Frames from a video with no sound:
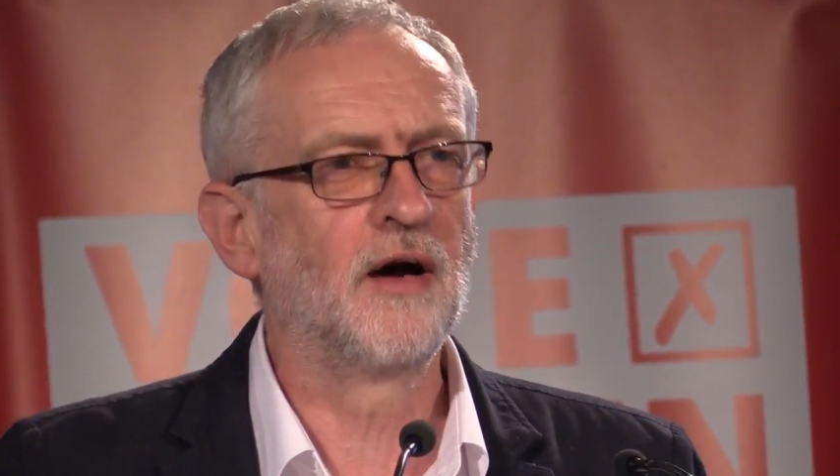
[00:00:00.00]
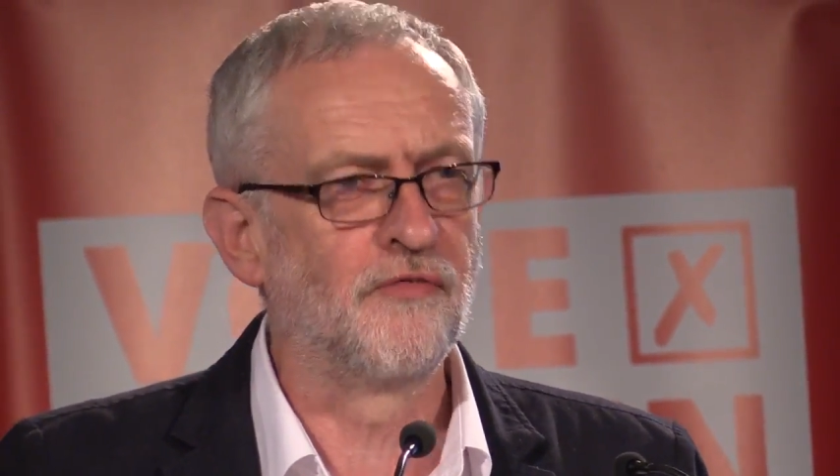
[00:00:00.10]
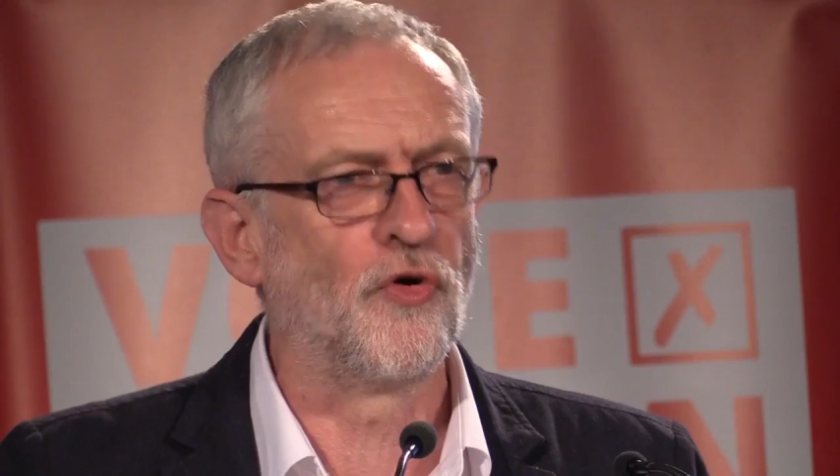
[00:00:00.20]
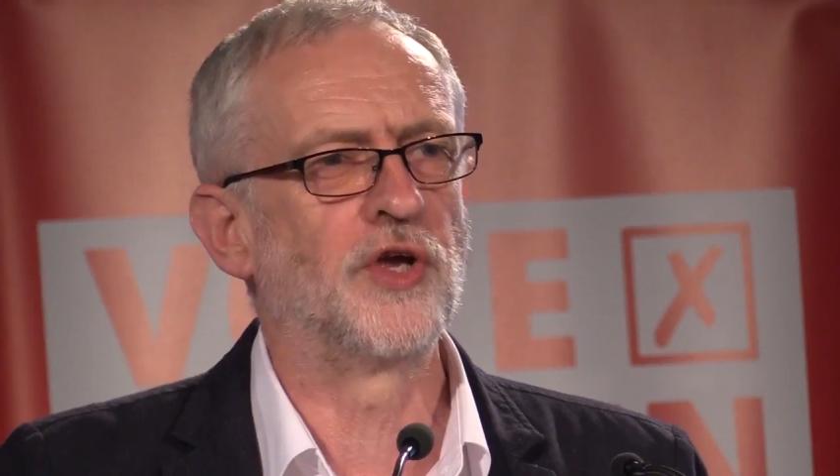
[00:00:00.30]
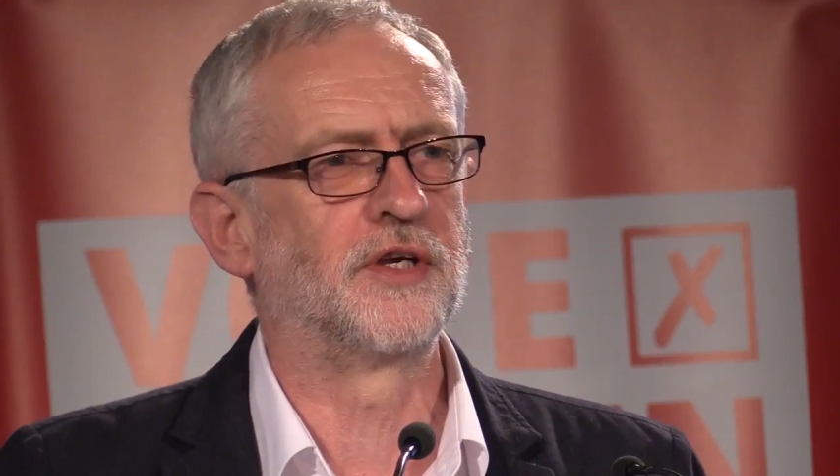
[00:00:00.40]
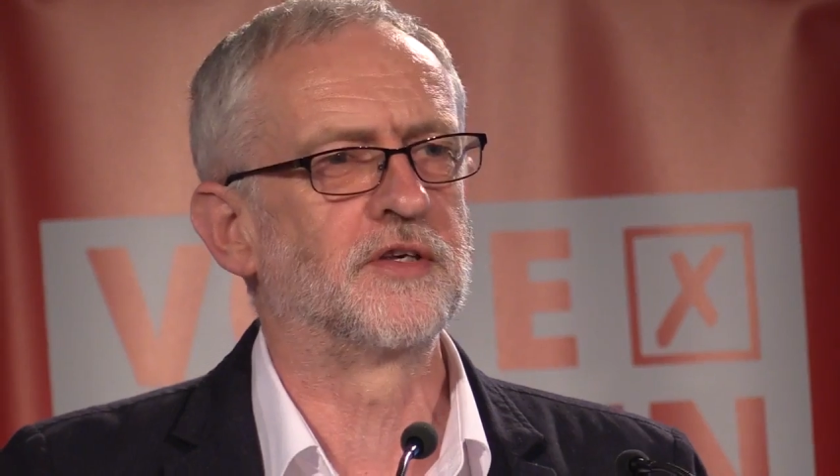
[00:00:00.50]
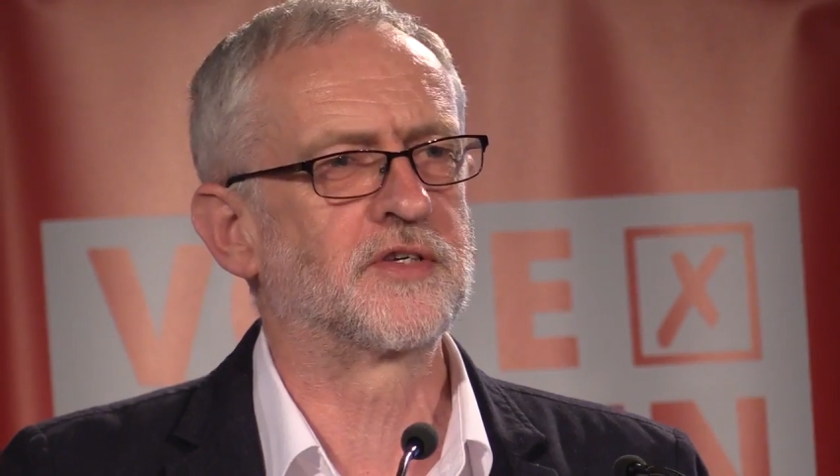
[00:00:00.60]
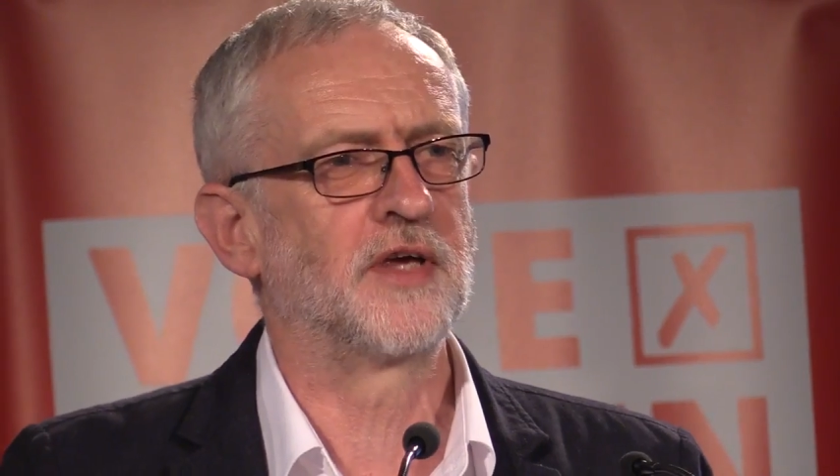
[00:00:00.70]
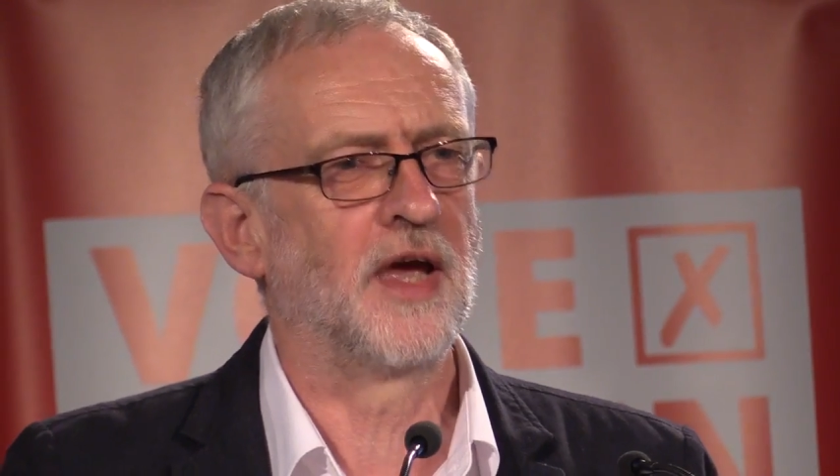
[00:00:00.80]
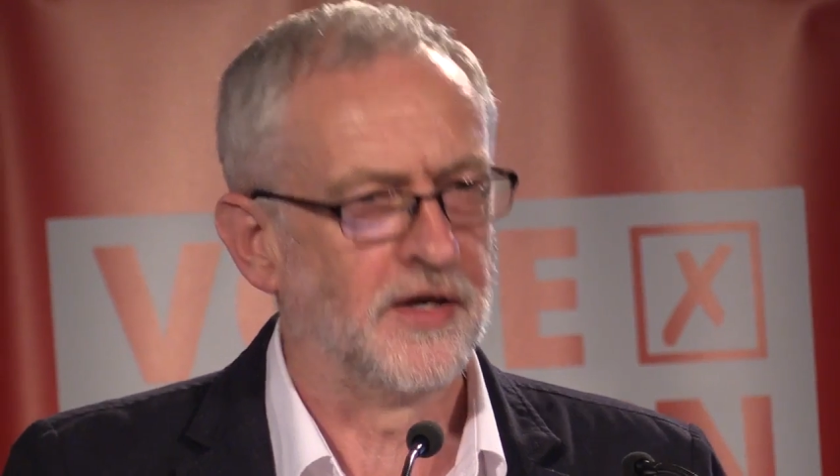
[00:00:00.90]

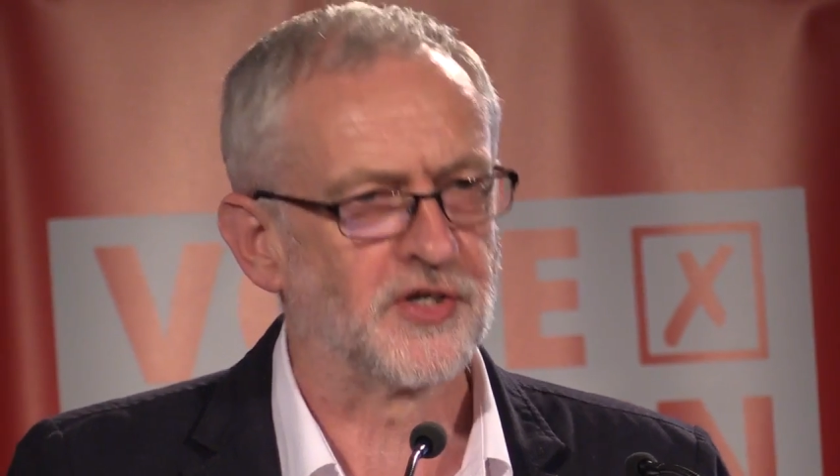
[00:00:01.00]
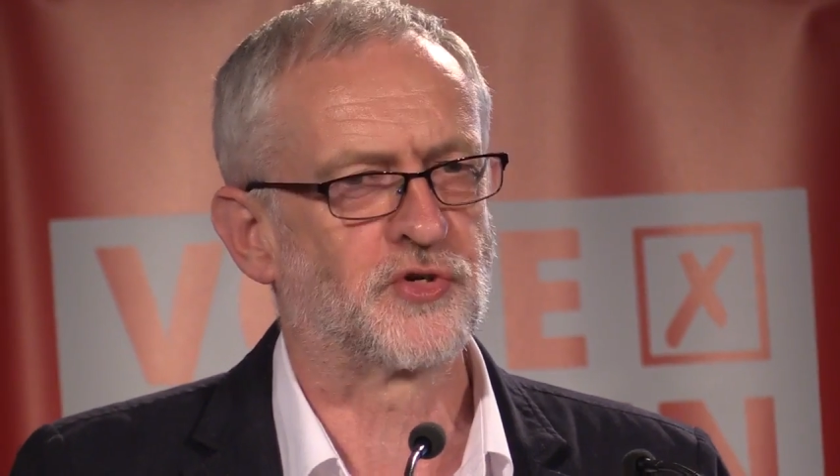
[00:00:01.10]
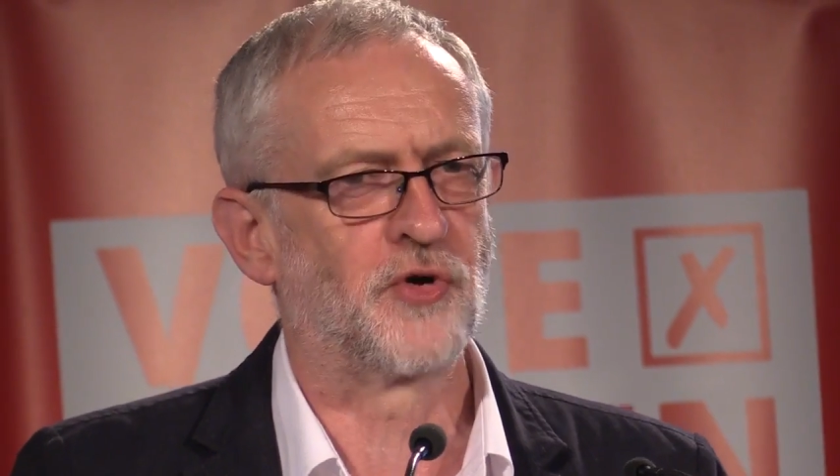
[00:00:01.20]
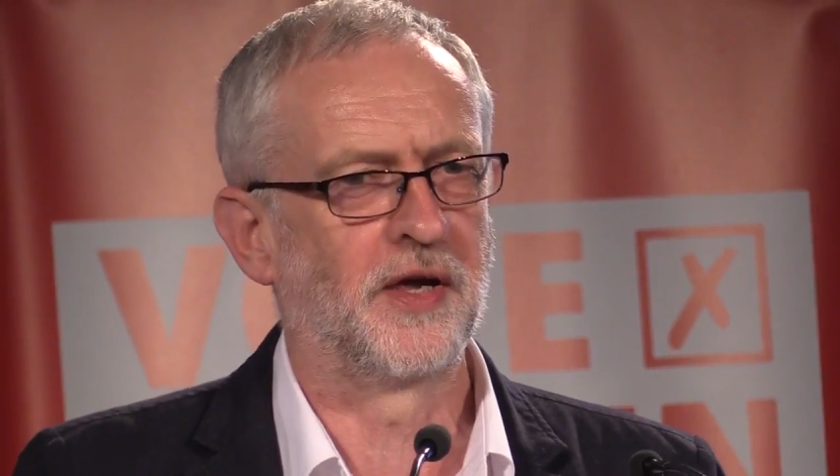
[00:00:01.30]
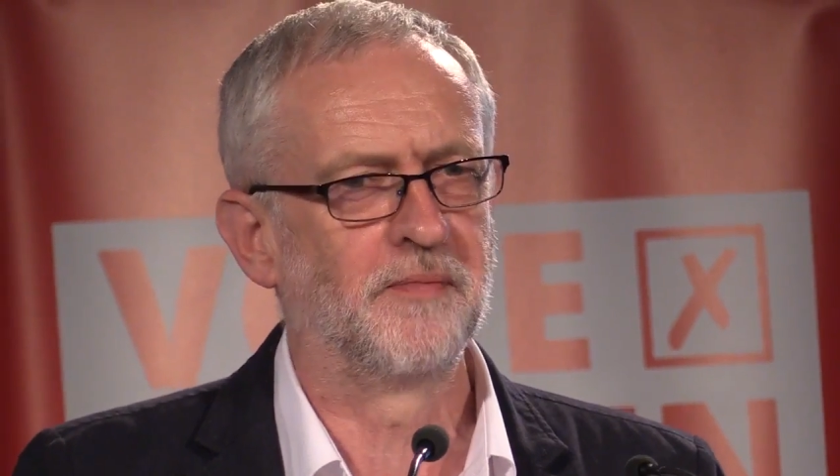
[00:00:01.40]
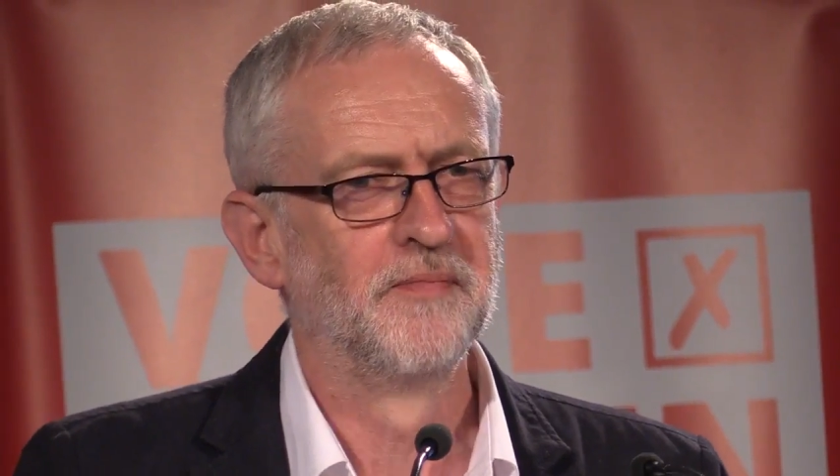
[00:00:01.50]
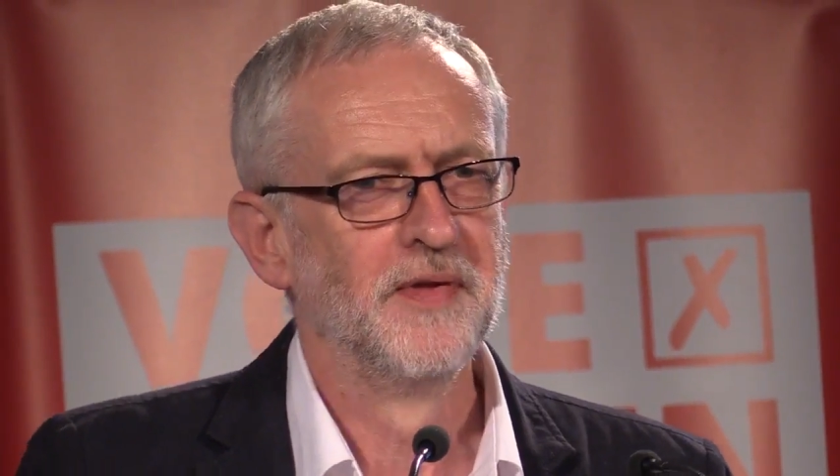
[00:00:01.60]
avoidance industry.